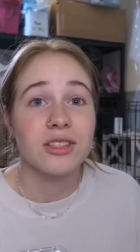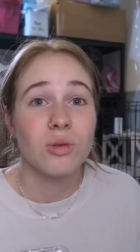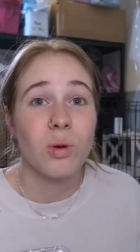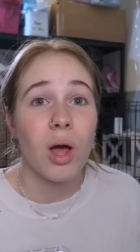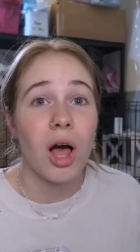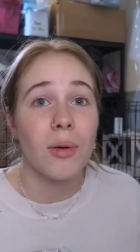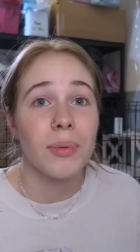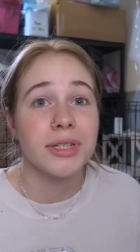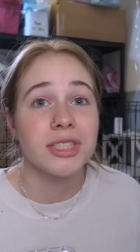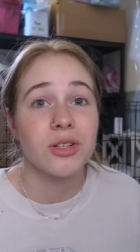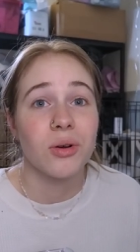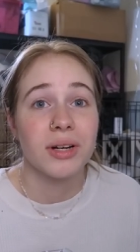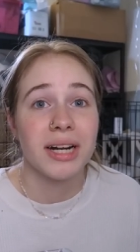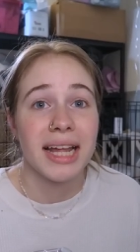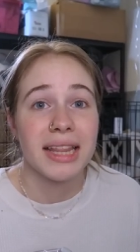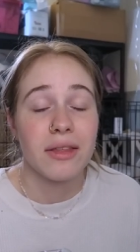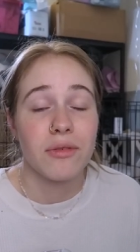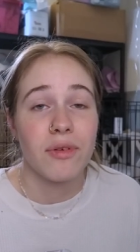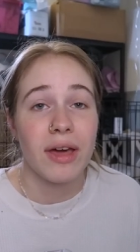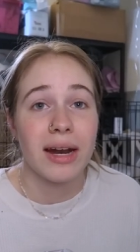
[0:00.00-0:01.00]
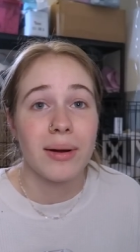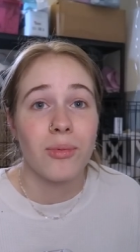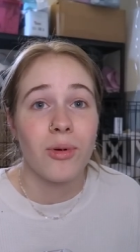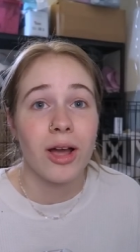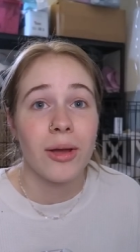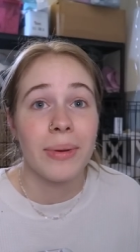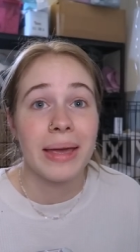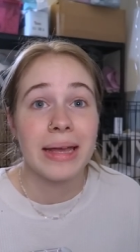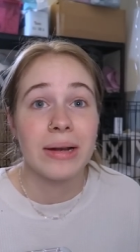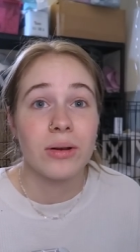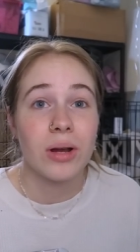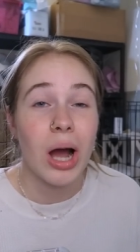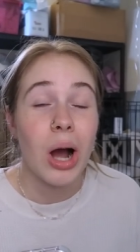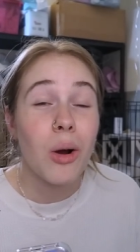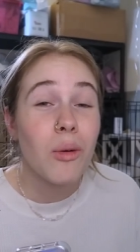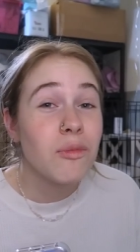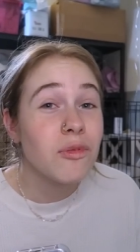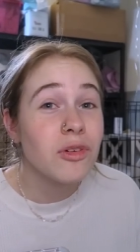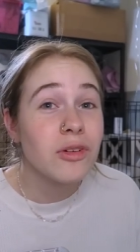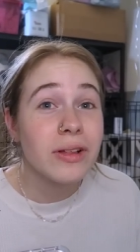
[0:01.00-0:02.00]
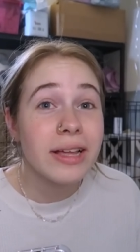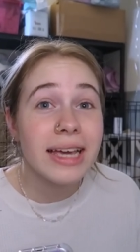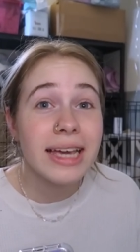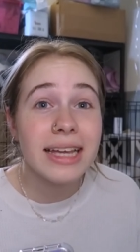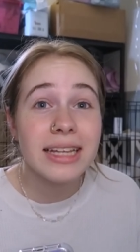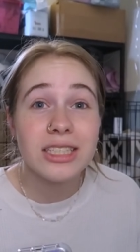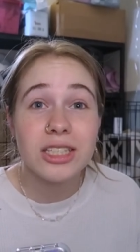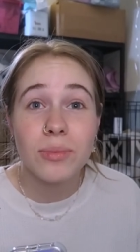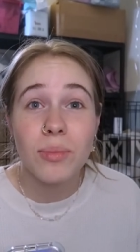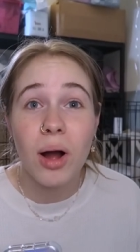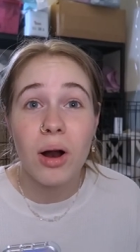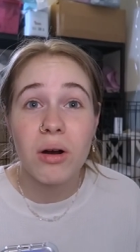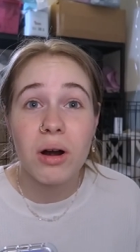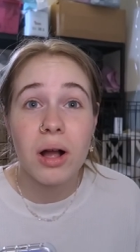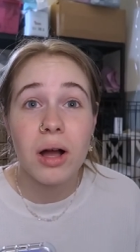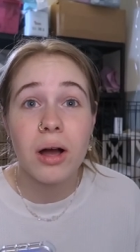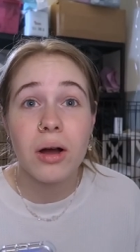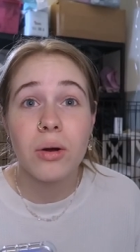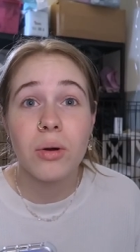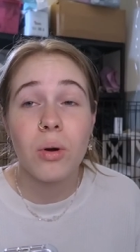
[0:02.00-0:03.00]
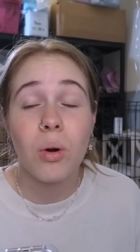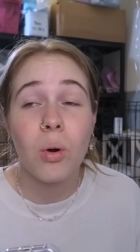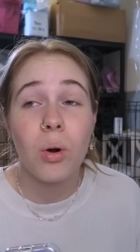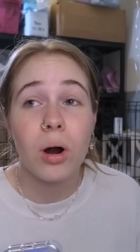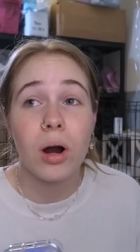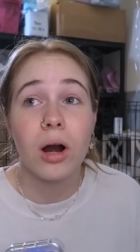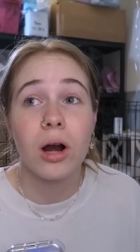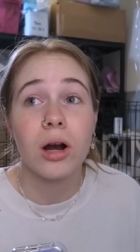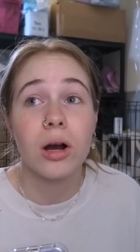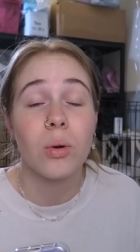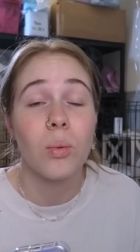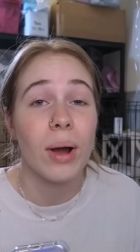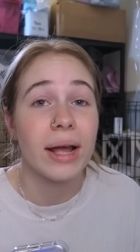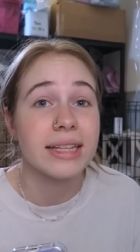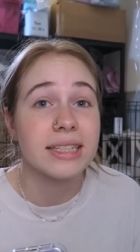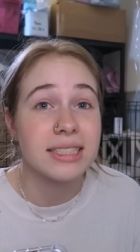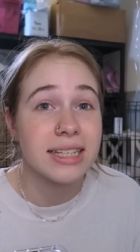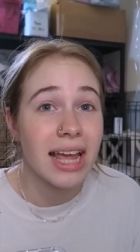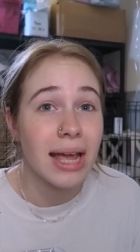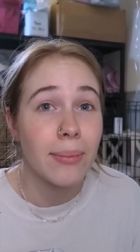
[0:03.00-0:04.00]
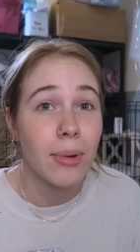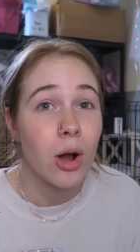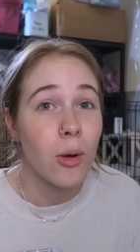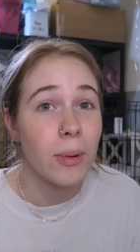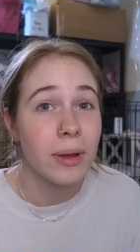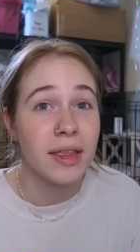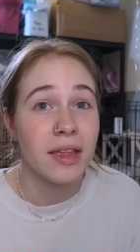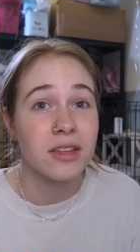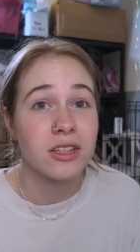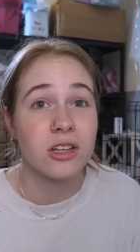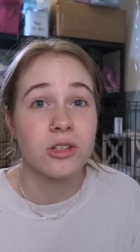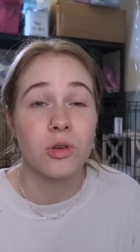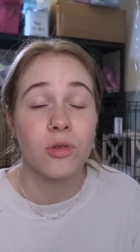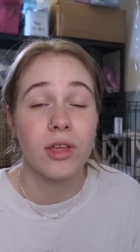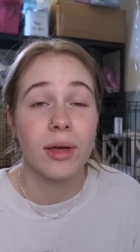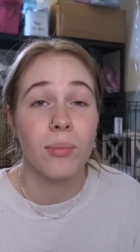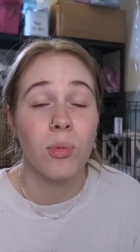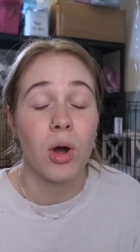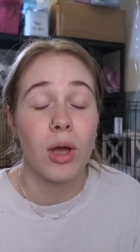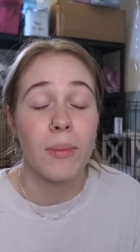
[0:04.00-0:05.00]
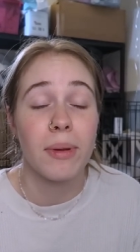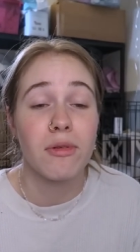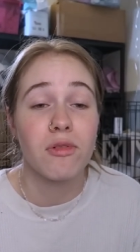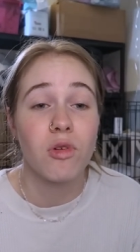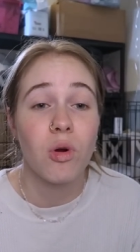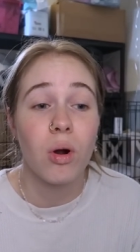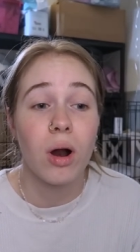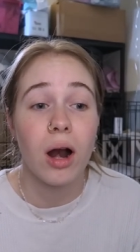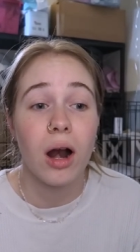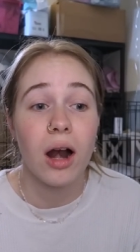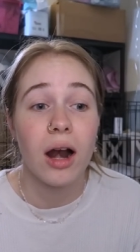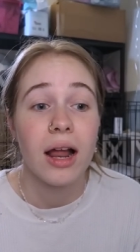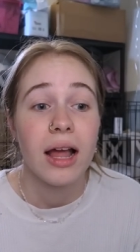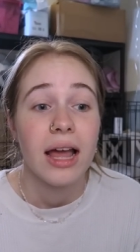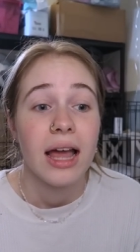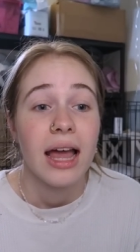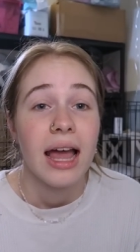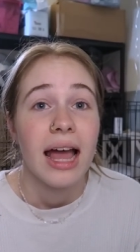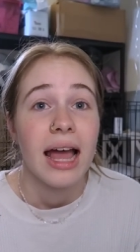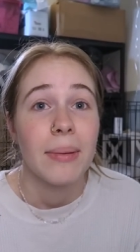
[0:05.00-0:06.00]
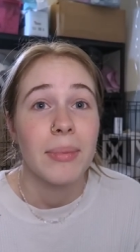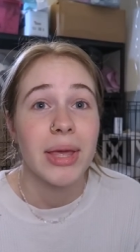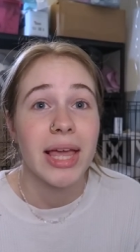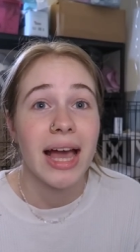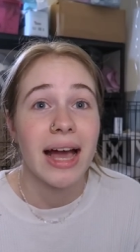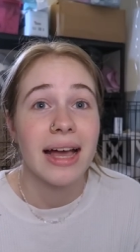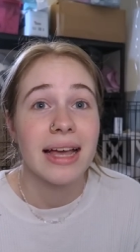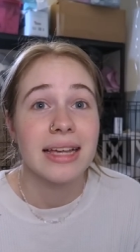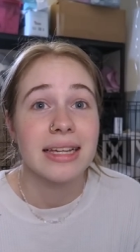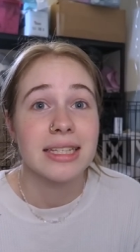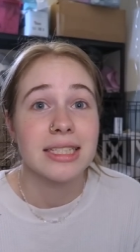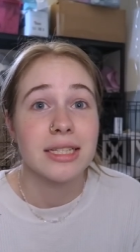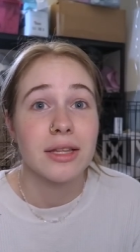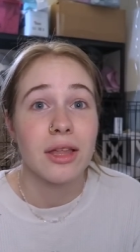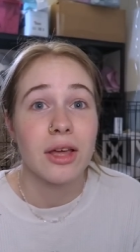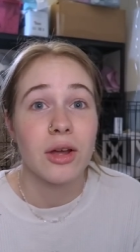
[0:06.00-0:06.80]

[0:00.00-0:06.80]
So I'll be sorted at the vet appointment, hopefully tomorrow or Wednesday. I'm hoping to schedule the appointment for because